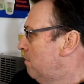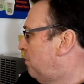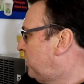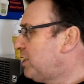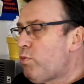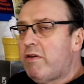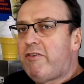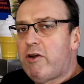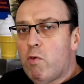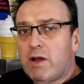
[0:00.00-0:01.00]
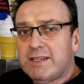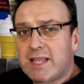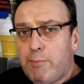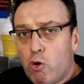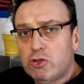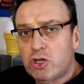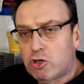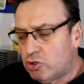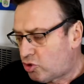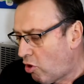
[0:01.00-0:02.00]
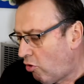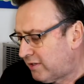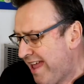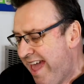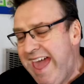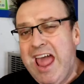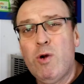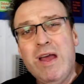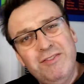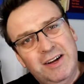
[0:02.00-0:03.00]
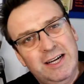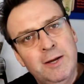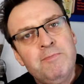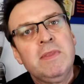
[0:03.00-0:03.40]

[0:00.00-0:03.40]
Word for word: But these work very well because they're portion controlled. However,